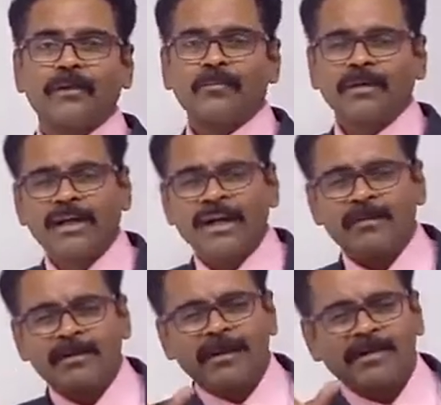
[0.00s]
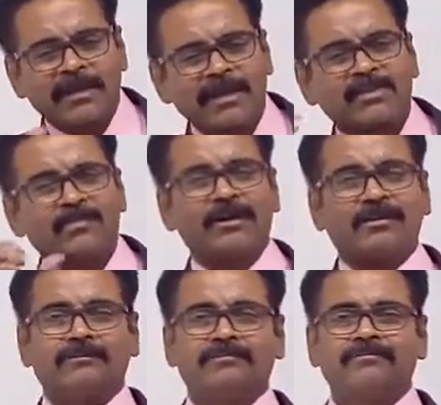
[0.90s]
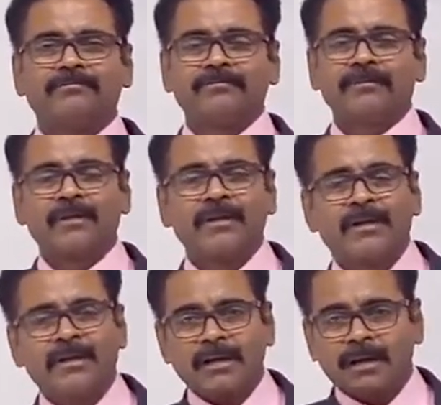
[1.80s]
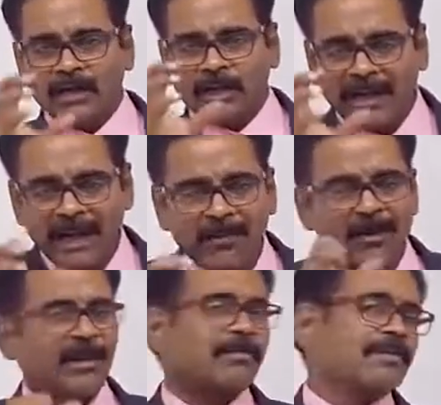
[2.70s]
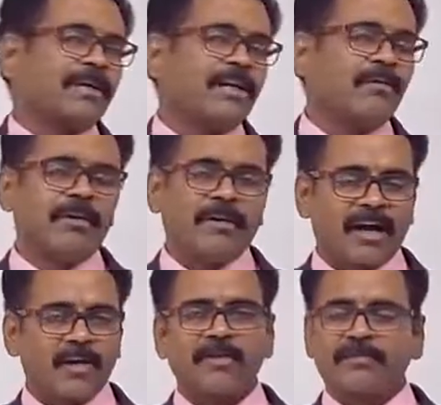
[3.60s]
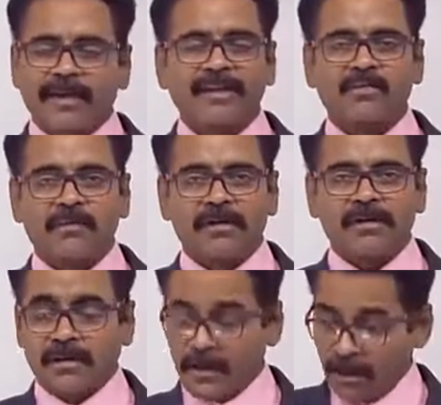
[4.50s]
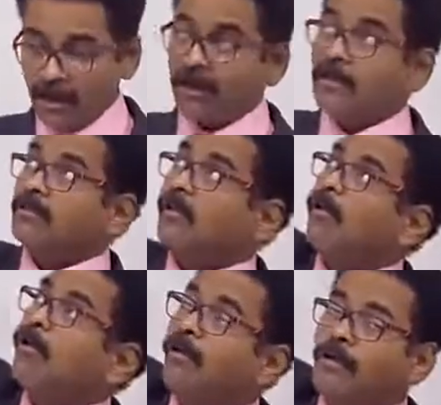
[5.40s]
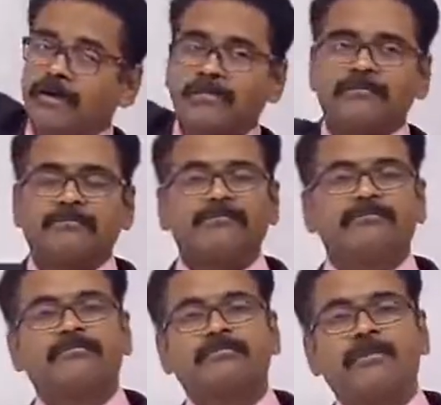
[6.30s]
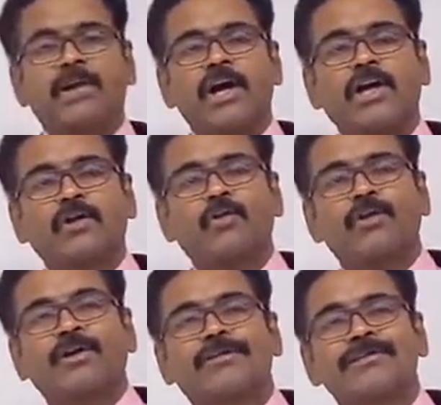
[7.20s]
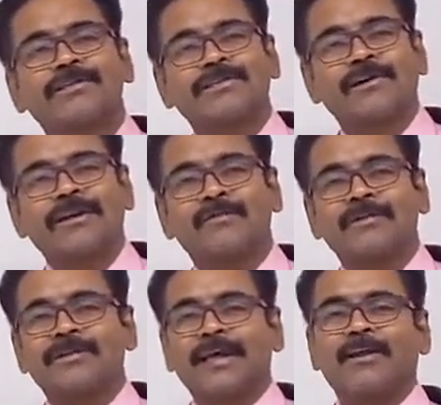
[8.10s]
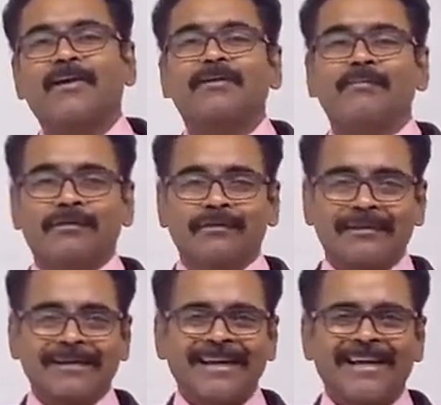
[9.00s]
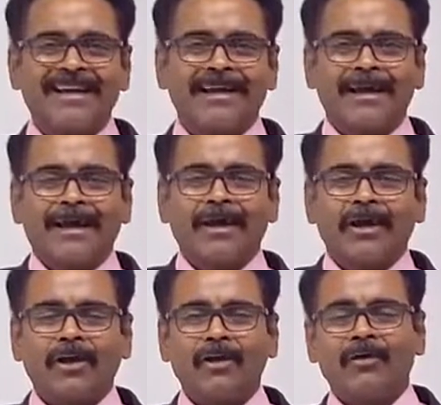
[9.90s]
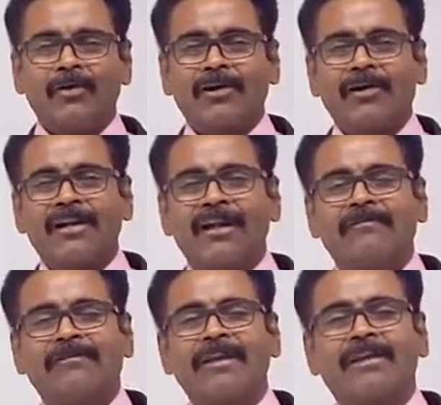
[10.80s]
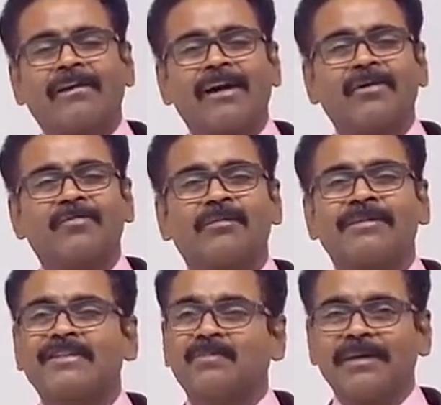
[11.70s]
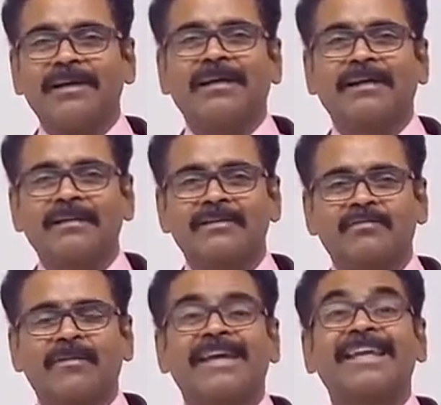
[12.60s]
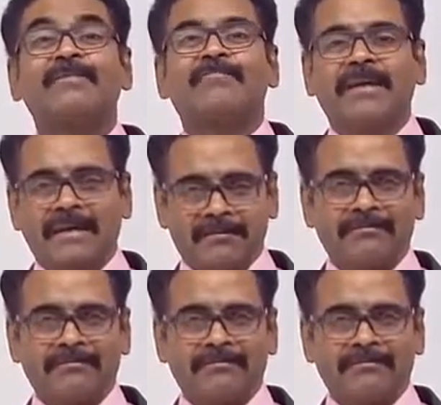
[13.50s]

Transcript: but diameter is very small. Diameter of this aluminum column is very small, it is long, and load on this column is enormous. Load on every column of this building is very big,